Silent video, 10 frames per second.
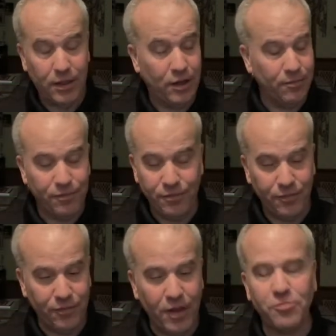No.
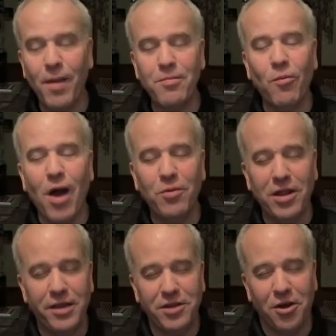That's maybe why we
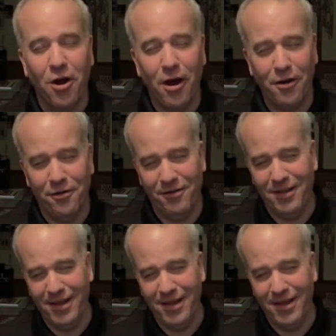like the car.